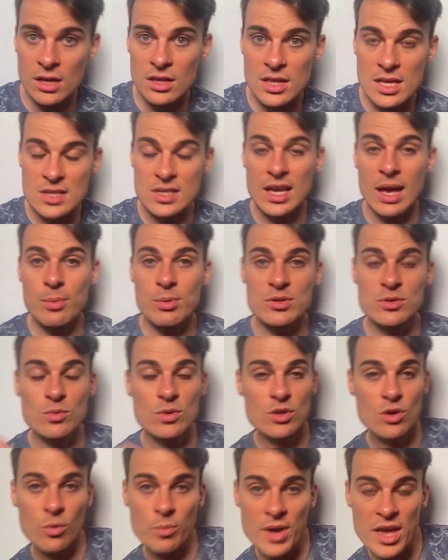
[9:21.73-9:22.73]
This happens
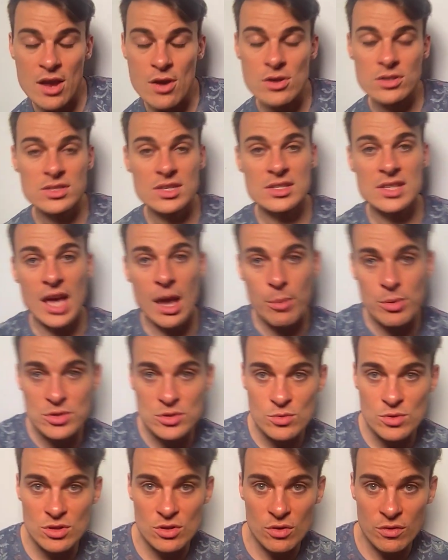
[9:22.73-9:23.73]
with your parents, this
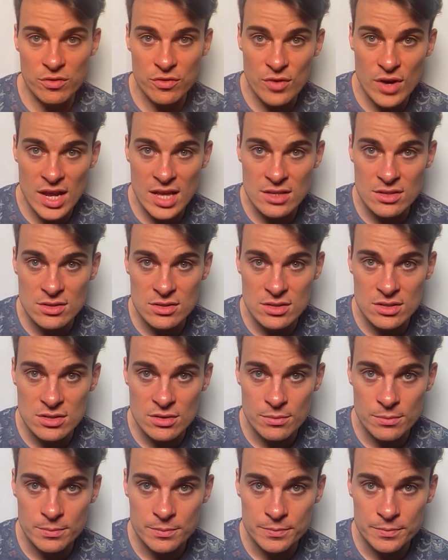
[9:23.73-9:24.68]
happens with your friends.